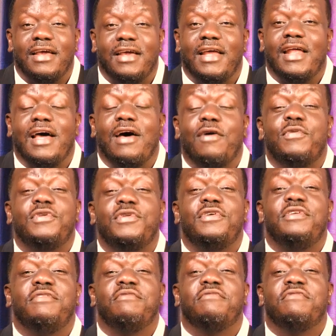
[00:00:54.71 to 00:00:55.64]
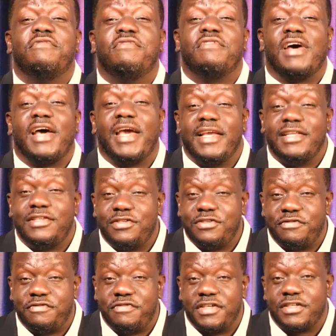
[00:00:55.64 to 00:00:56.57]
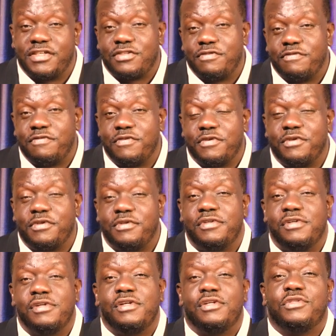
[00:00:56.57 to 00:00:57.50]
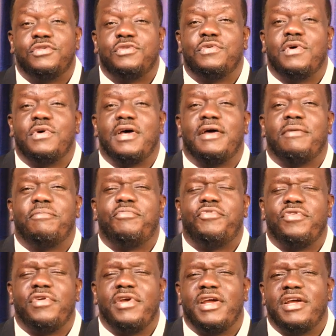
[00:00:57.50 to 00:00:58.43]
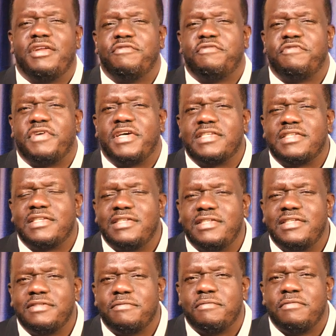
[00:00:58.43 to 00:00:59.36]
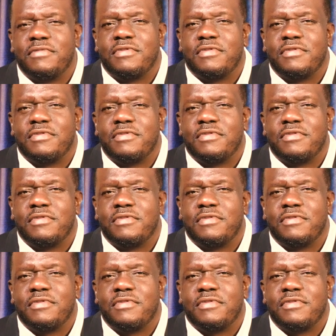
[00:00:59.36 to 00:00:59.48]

And I want to invite you, first of all, to our prayer and fasting